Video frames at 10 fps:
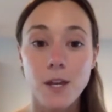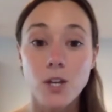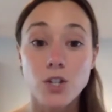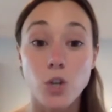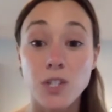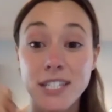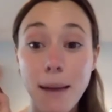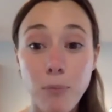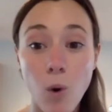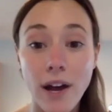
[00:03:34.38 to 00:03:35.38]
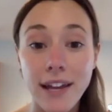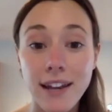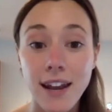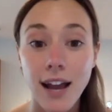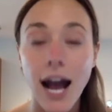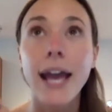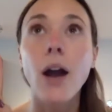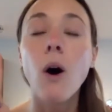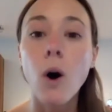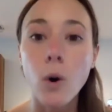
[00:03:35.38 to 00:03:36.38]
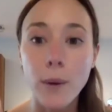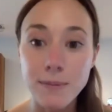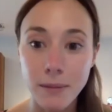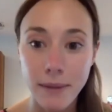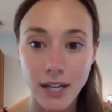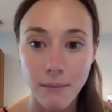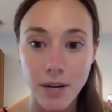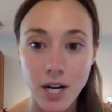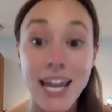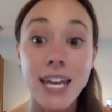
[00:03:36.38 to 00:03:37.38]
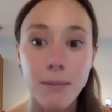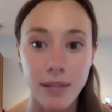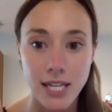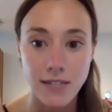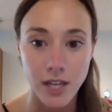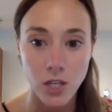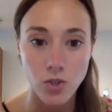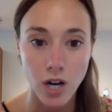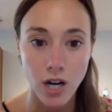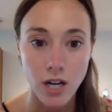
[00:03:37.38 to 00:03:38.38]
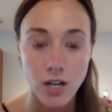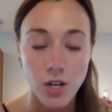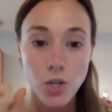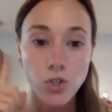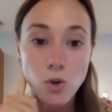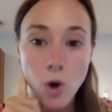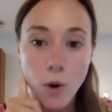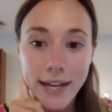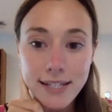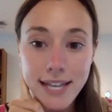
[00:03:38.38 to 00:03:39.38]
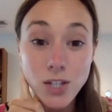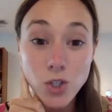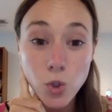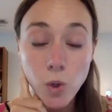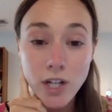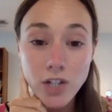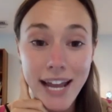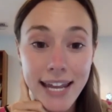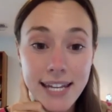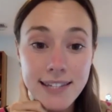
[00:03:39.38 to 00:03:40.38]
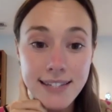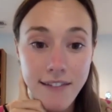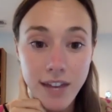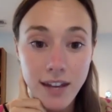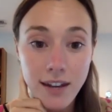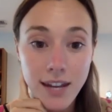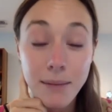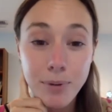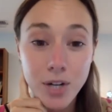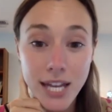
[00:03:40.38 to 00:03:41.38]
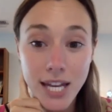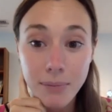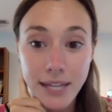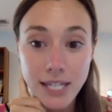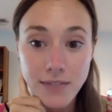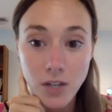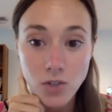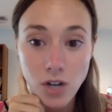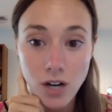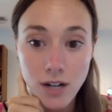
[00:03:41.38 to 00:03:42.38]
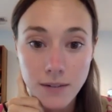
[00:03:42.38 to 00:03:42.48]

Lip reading: So step 1, I always put my number in a place value chart. So go ahead and take 287 and put it in a place value chart.